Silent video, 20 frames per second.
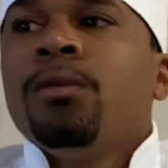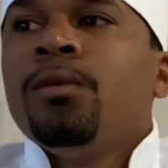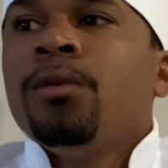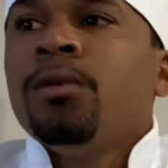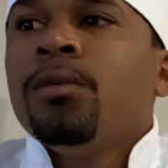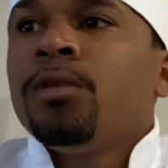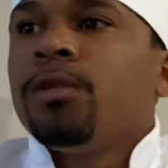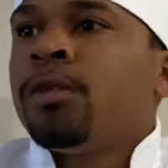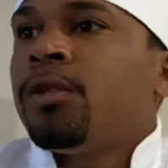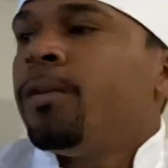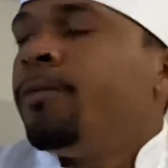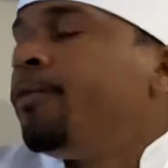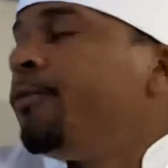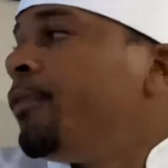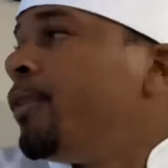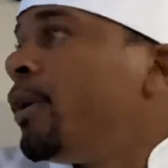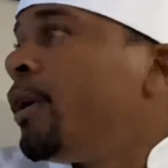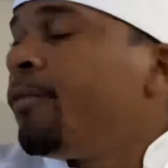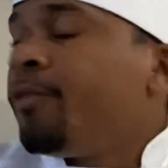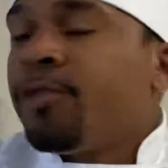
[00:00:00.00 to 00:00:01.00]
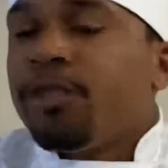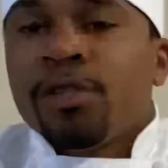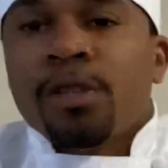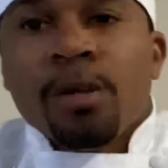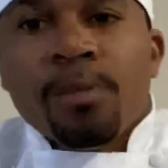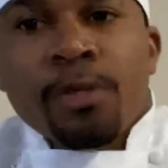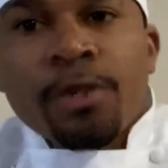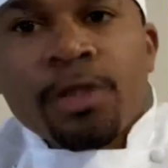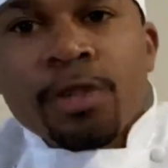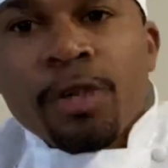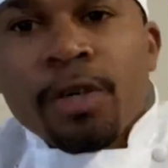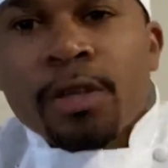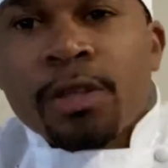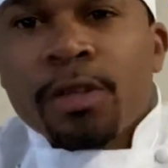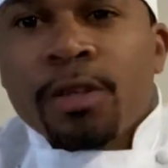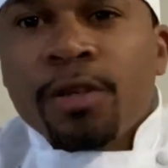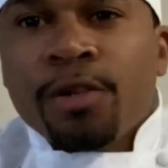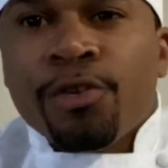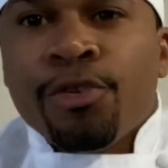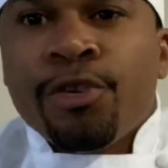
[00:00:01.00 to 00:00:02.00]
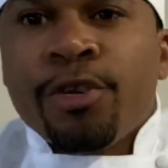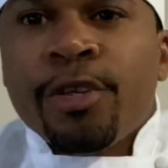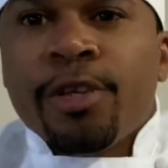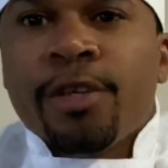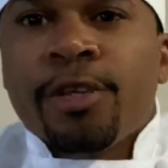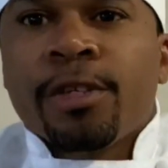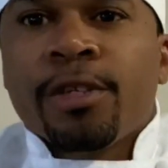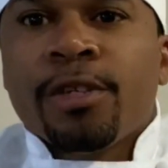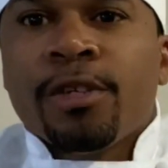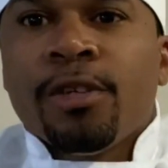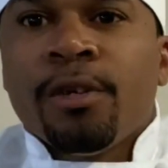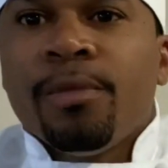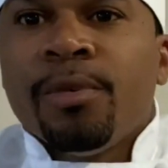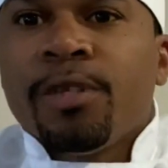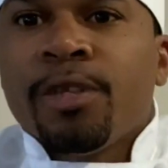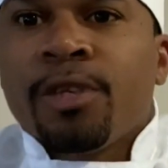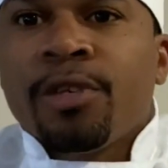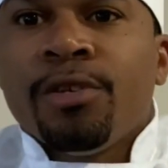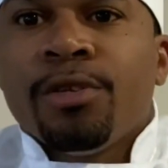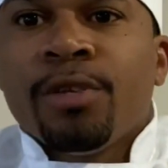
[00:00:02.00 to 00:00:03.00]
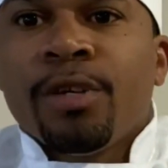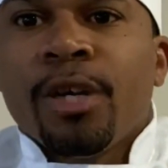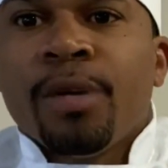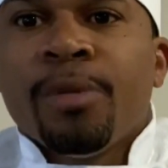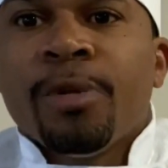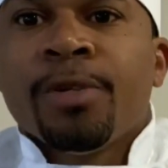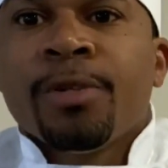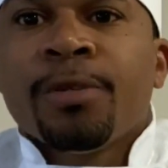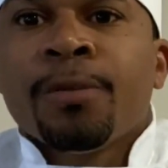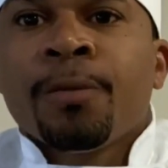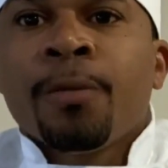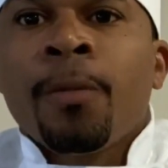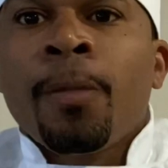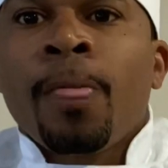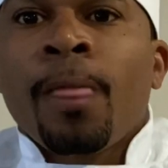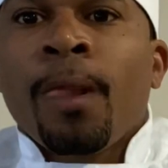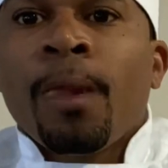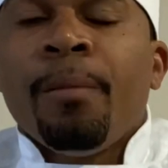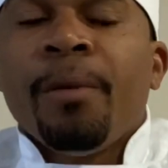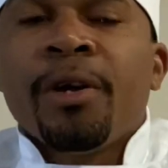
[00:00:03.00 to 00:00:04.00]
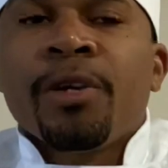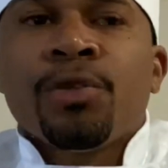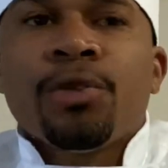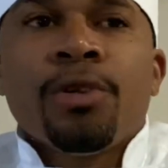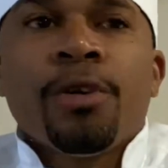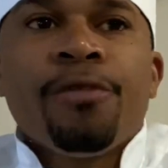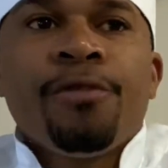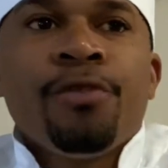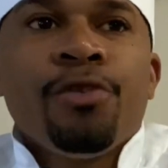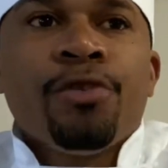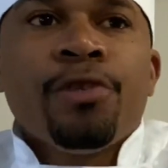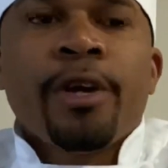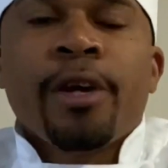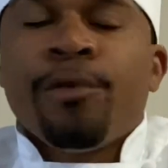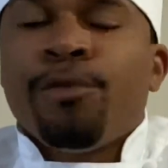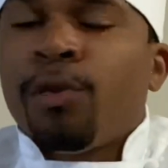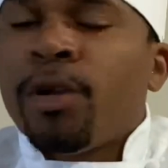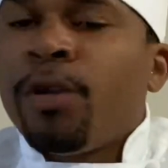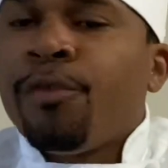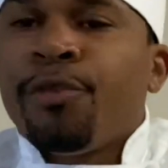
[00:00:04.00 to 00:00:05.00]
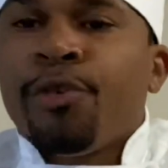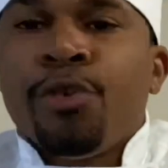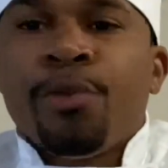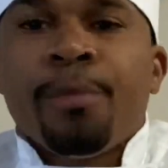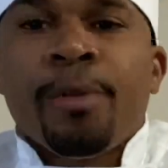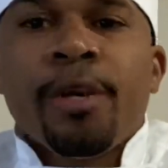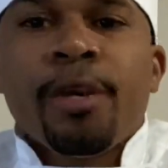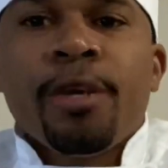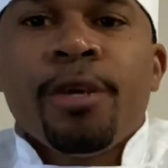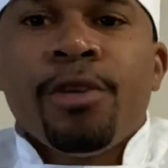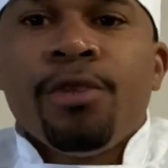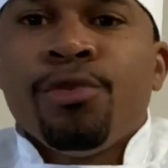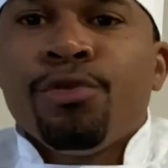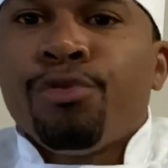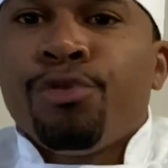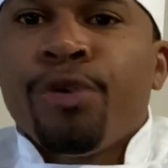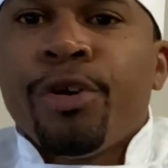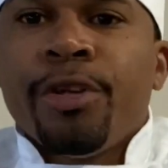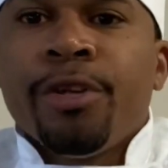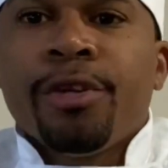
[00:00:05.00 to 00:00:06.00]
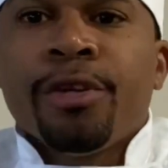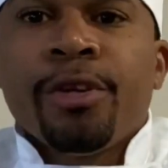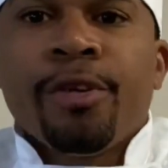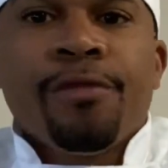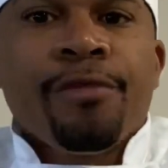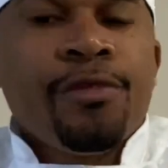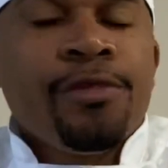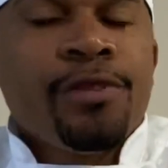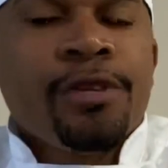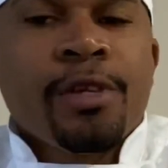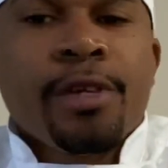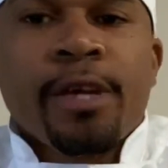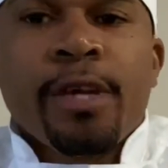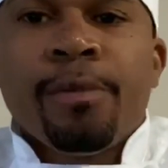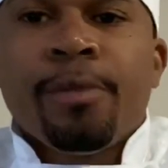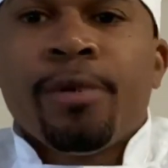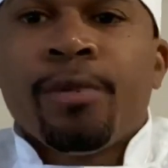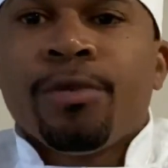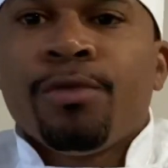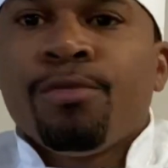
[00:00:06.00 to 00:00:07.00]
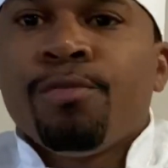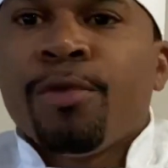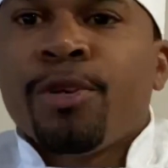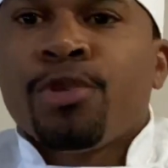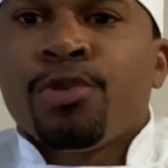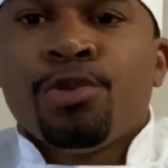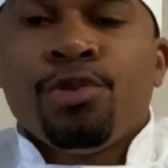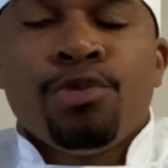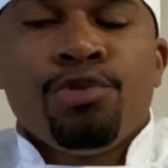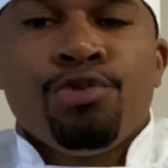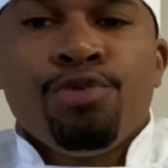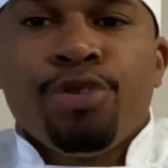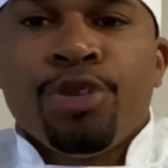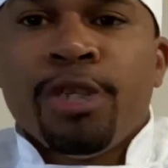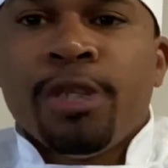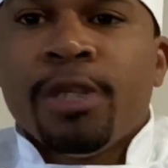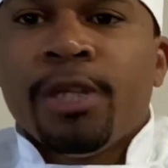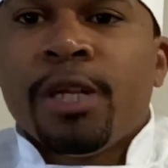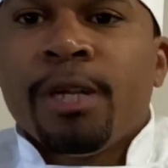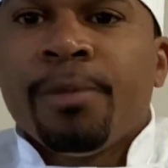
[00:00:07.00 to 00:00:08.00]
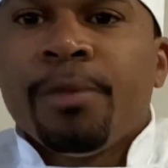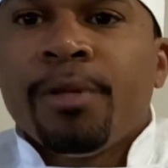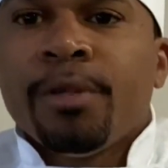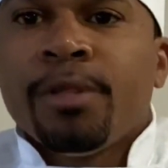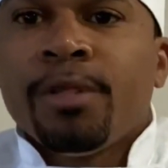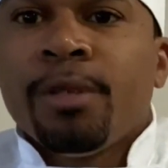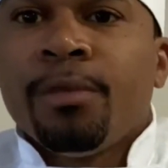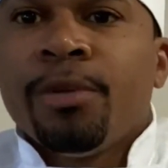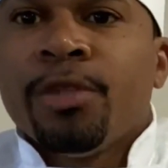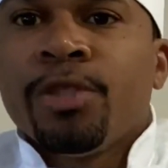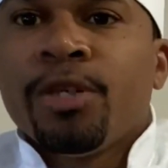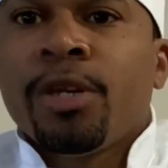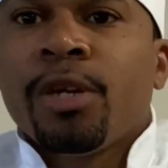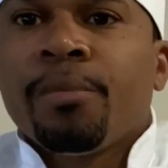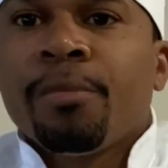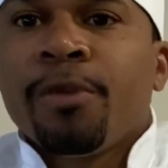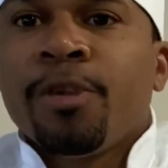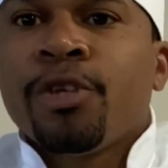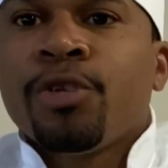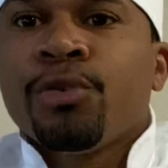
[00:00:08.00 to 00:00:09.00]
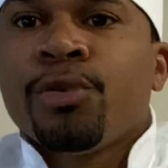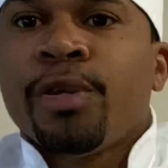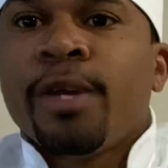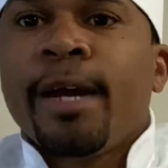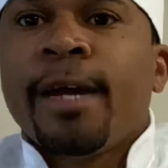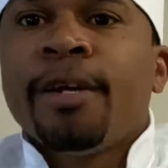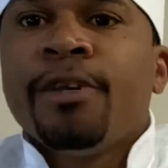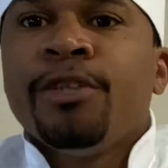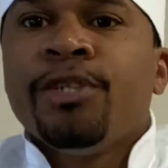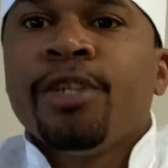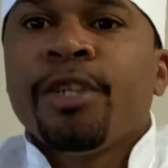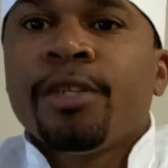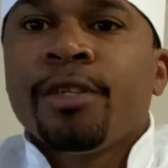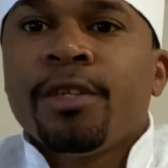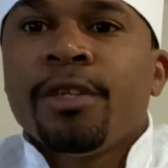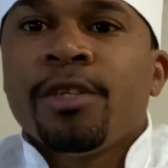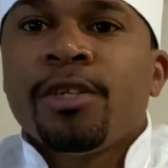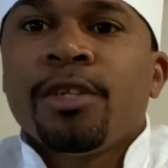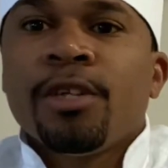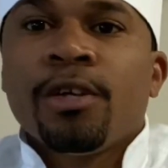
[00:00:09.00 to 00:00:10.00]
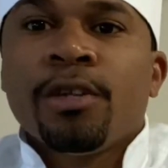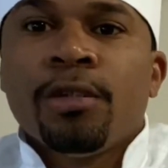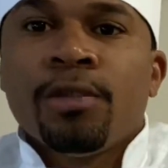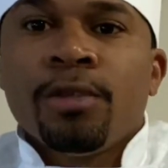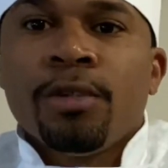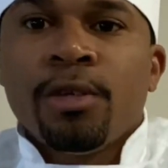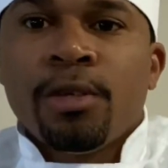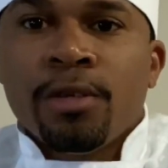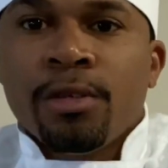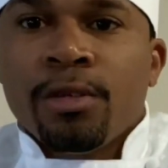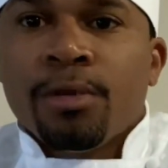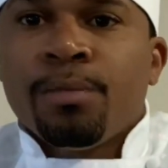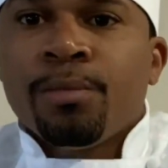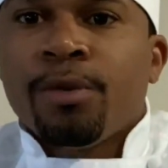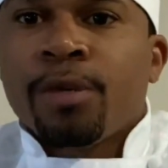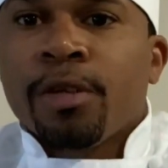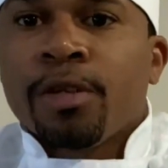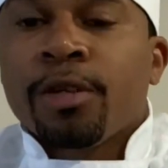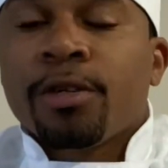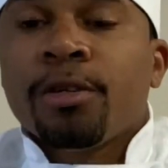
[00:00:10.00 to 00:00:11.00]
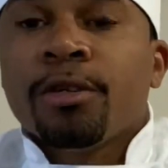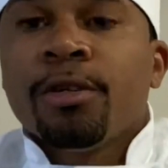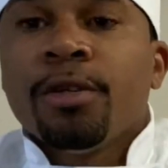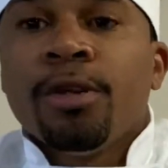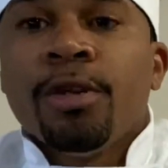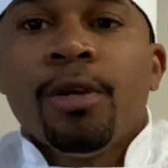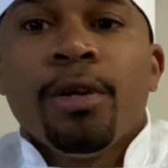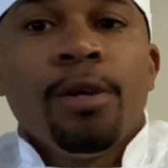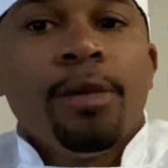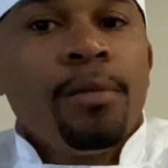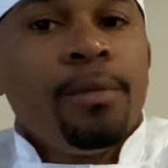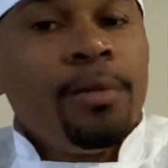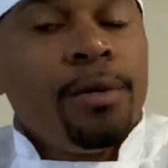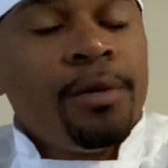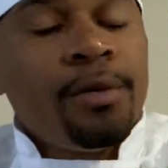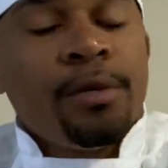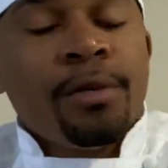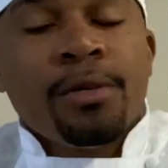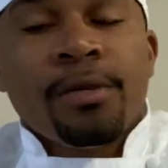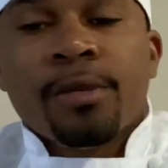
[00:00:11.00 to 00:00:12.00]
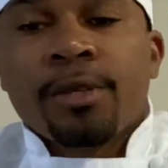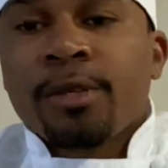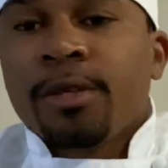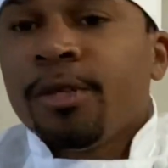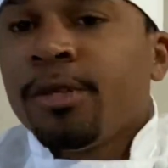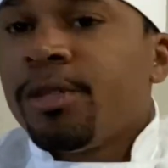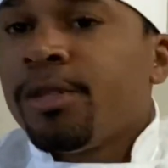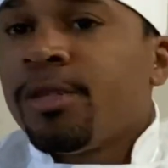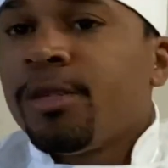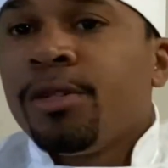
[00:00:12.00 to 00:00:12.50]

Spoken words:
Step five is double check the ingredients, double check your labels. Make sure whatever you're making, you're reading. If there's a label, make sure you read the label, double check, make sure the allergen is not in the product. It's because,